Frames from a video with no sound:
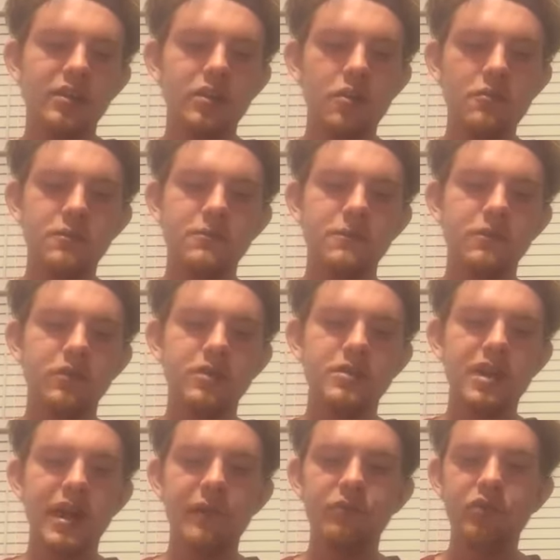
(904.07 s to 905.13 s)
goes for a
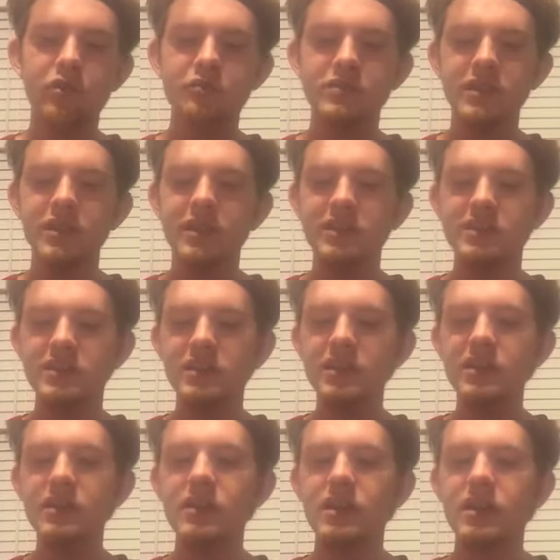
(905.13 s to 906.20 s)
top rope
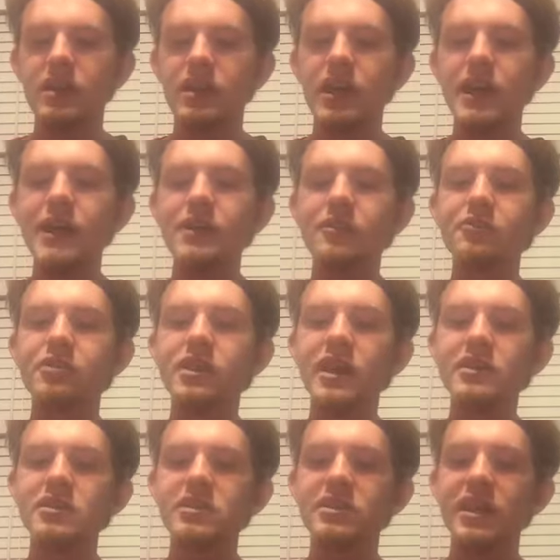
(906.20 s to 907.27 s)
DDT. Hager
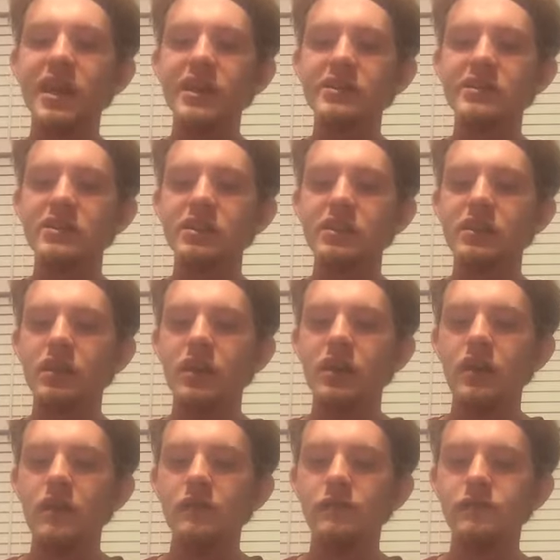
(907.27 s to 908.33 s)
catches Cassidy
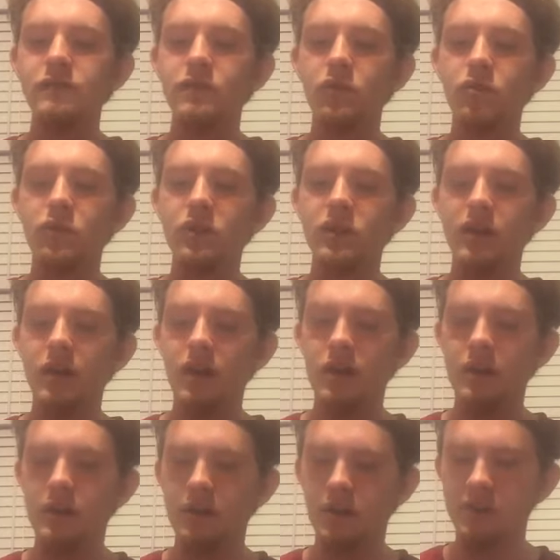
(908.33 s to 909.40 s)
for
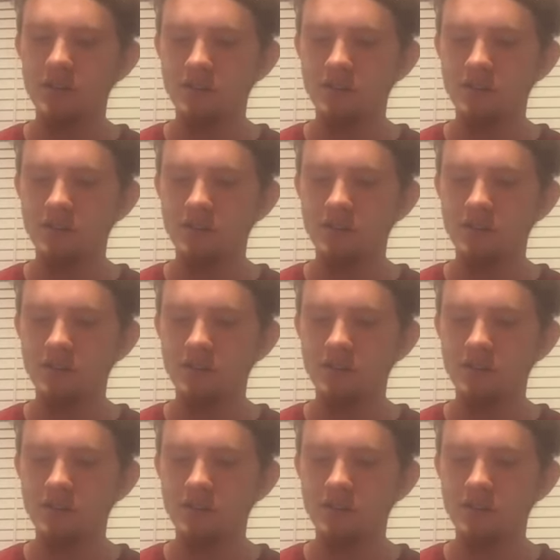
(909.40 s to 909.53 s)
a